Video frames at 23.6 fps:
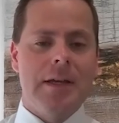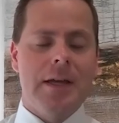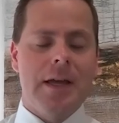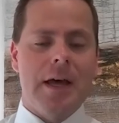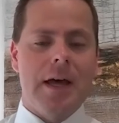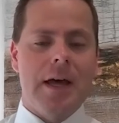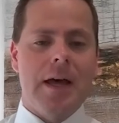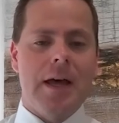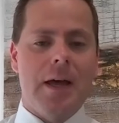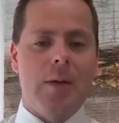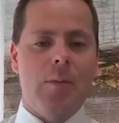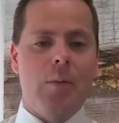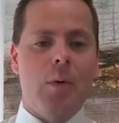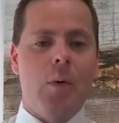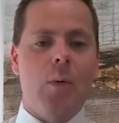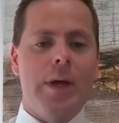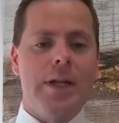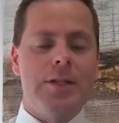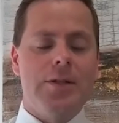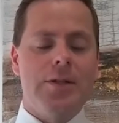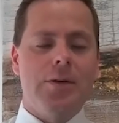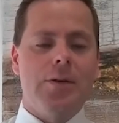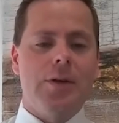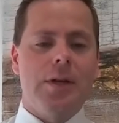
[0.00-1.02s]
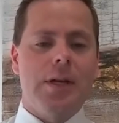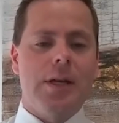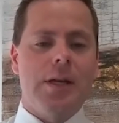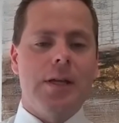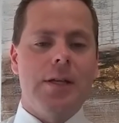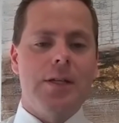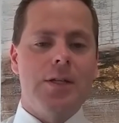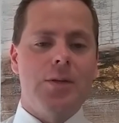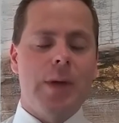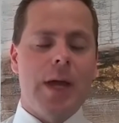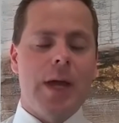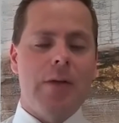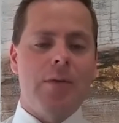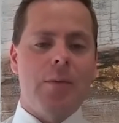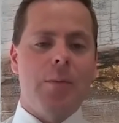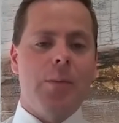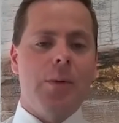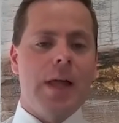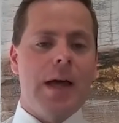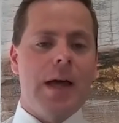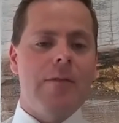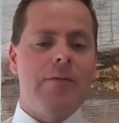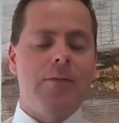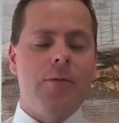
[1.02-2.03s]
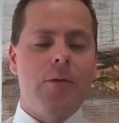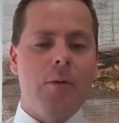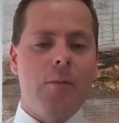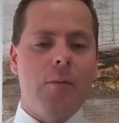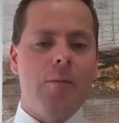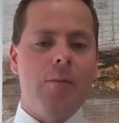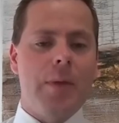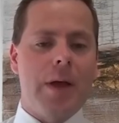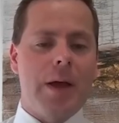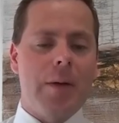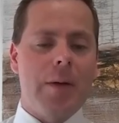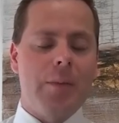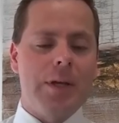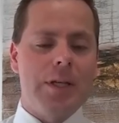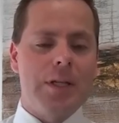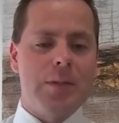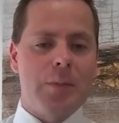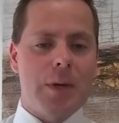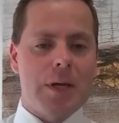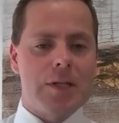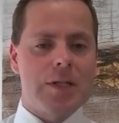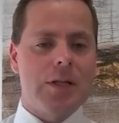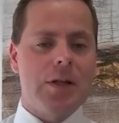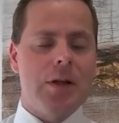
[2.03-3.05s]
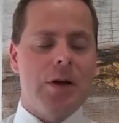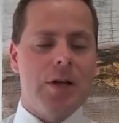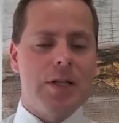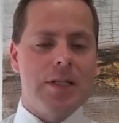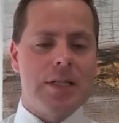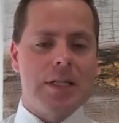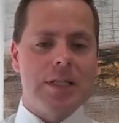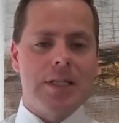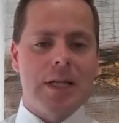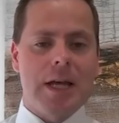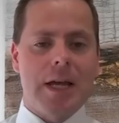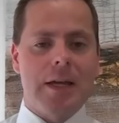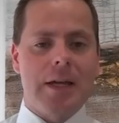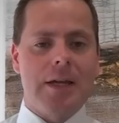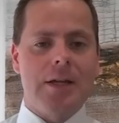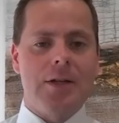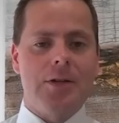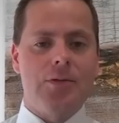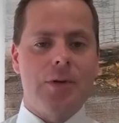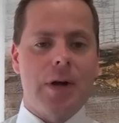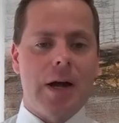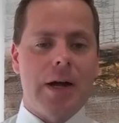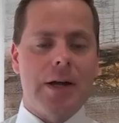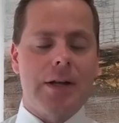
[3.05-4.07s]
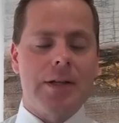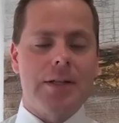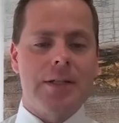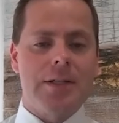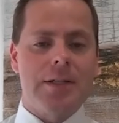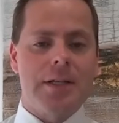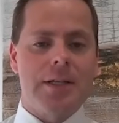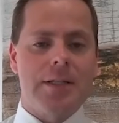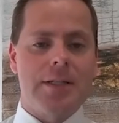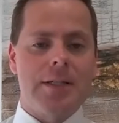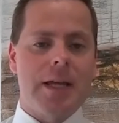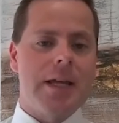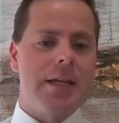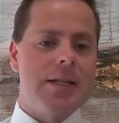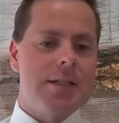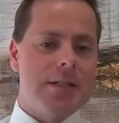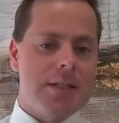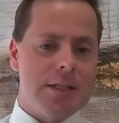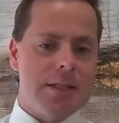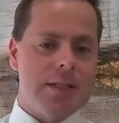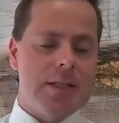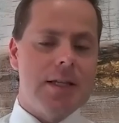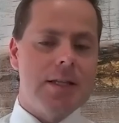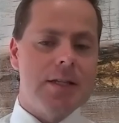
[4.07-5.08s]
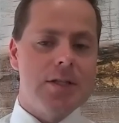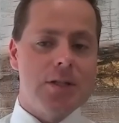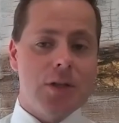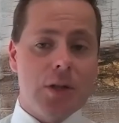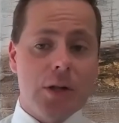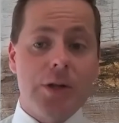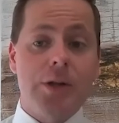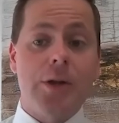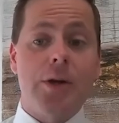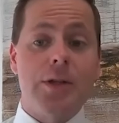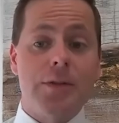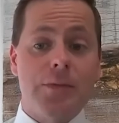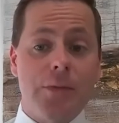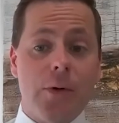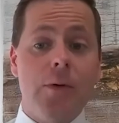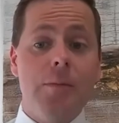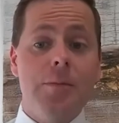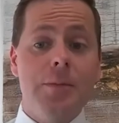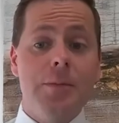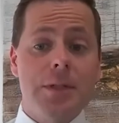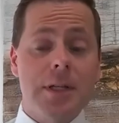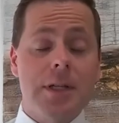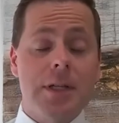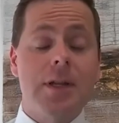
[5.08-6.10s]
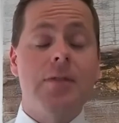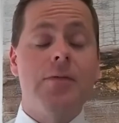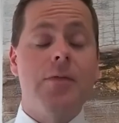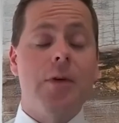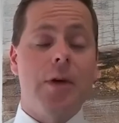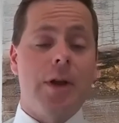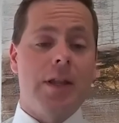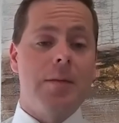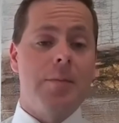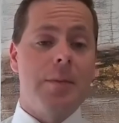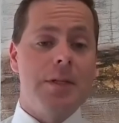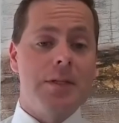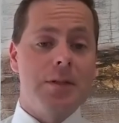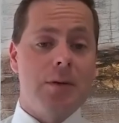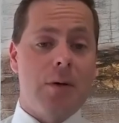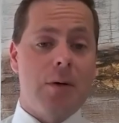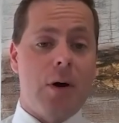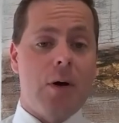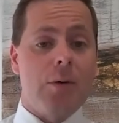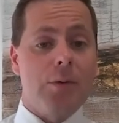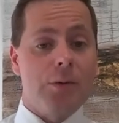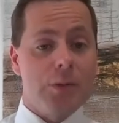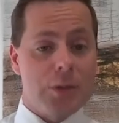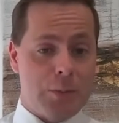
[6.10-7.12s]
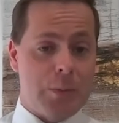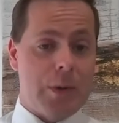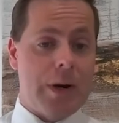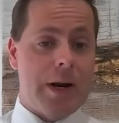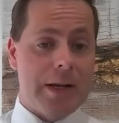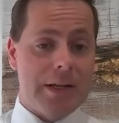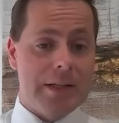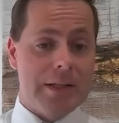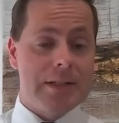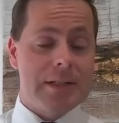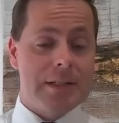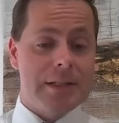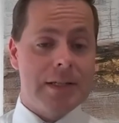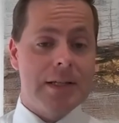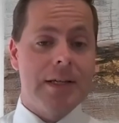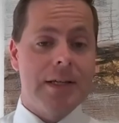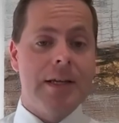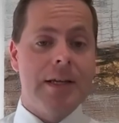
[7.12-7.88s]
And what we do is we have a platform and we specialize in taking drugs as they exist in solid dose forms and converting them into oral sprays.